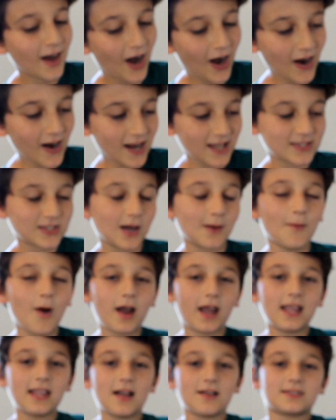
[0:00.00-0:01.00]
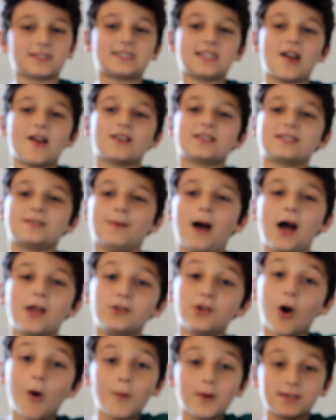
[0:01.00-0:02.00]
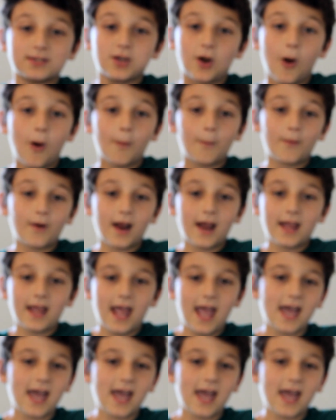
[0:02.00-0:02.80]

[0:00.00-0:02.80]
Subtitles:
Alright, so I'm walking downstairs, no one's home, right?